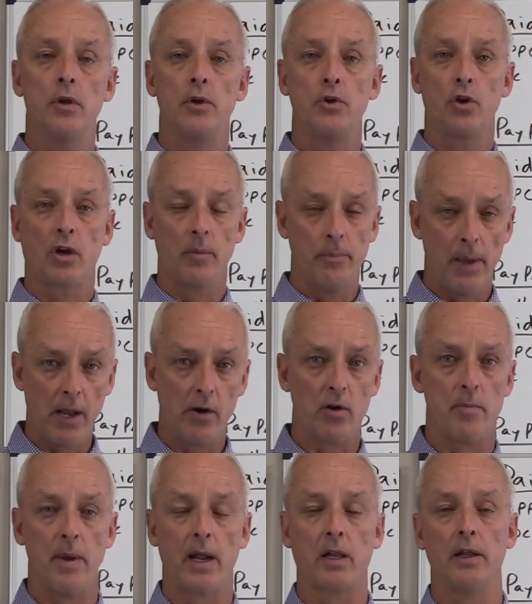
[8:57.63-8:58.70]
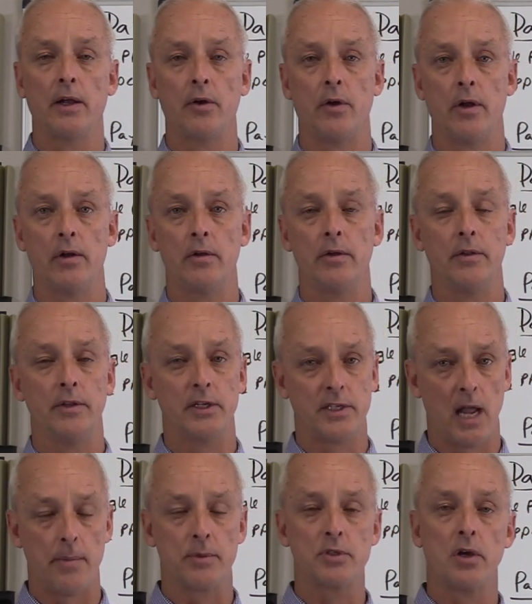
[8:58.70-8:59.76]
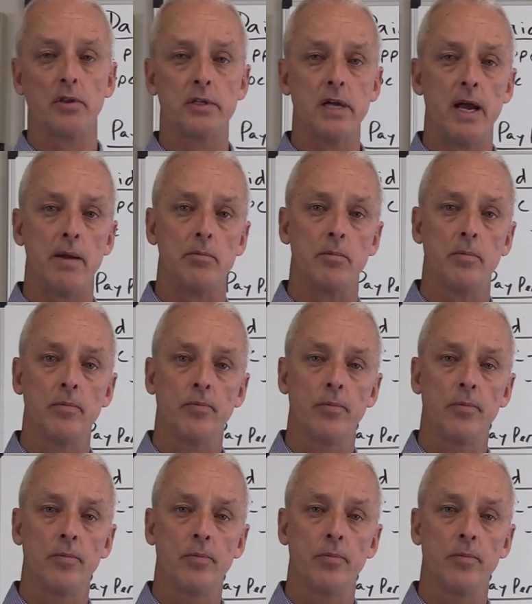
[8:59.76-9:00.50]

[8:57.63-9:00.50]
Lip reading: Your competitor may click on it. This happens all the time.